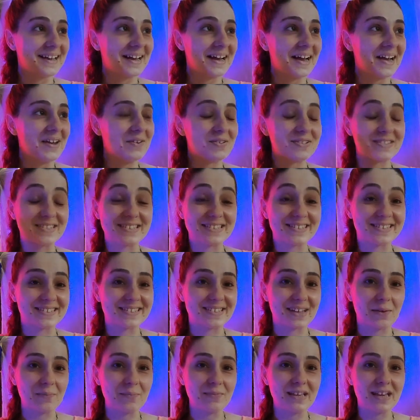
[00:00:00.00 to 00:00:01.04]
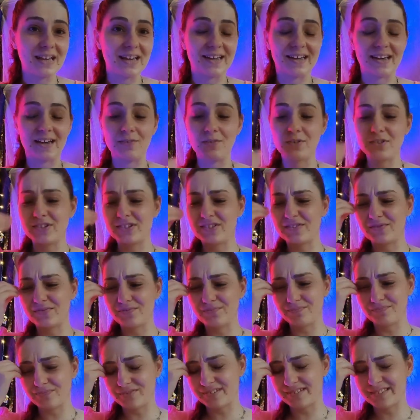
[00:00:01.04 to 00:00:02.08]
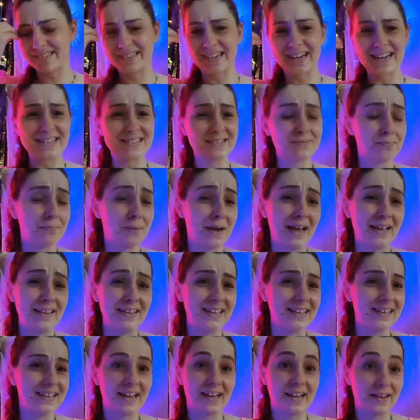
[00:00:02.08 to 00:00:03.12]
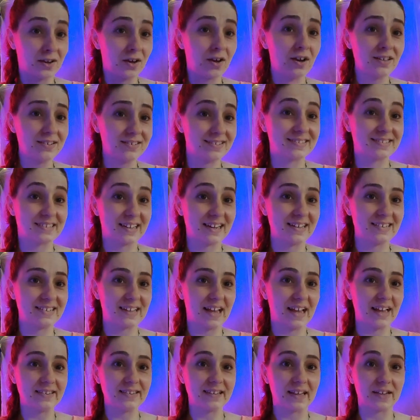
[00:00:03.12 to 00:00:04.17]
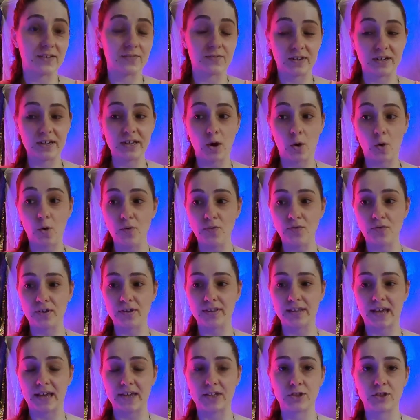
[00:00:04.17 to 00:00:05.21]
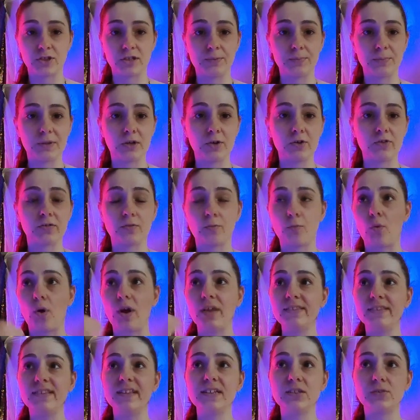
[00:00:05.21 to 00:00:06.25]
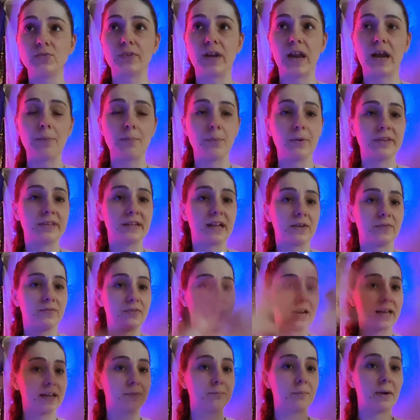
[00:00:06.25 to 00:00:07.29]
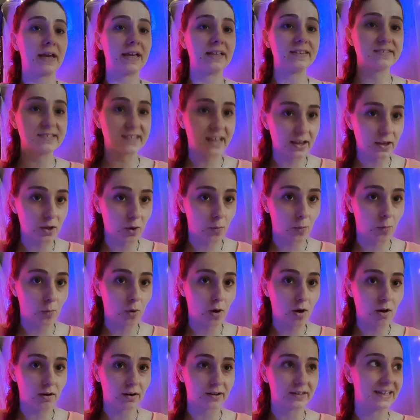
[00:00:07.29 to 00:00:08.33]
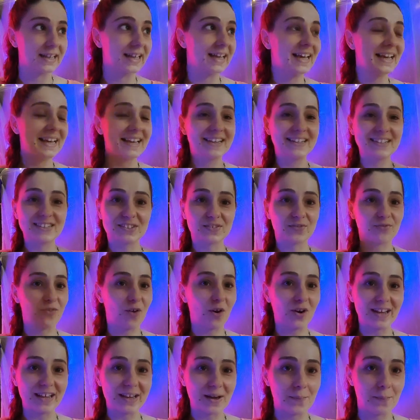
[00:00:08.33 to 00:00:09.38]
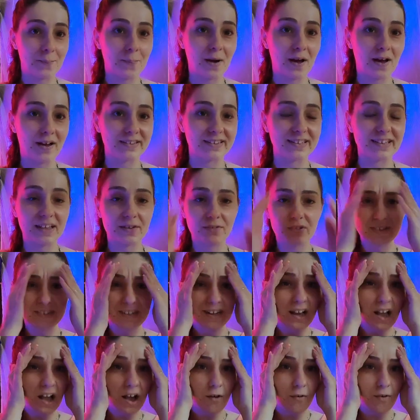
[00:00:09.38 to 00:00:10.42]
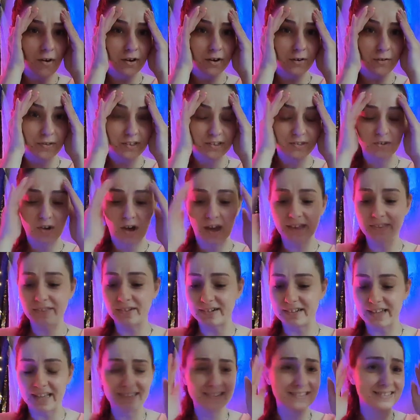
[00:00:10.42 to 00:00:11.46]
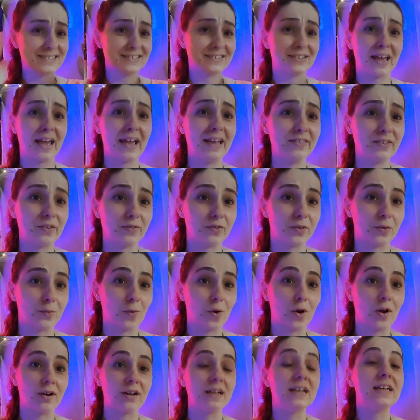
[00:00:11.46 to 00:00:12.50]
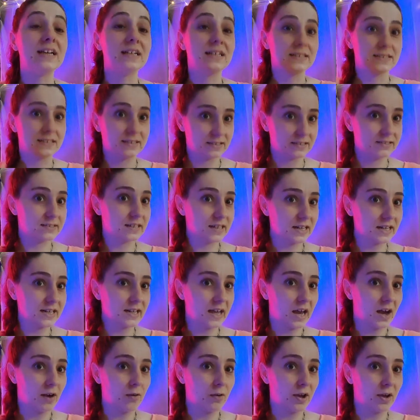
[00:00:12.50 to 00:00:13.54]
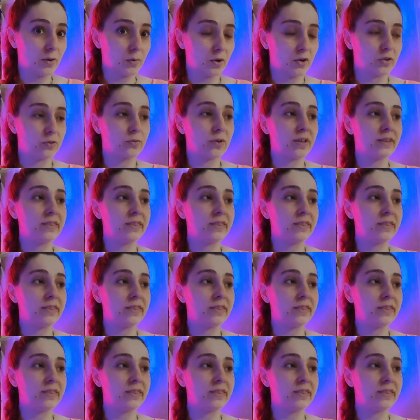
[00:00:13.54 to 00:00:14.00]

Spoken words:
insomniac, I was stress panic, I got stress attack very often, actually, because one thing will happen and I feel like my entire world is falling apart, and I was like, how am I going to handle that? This is the end of the world. This is really how I was. Well,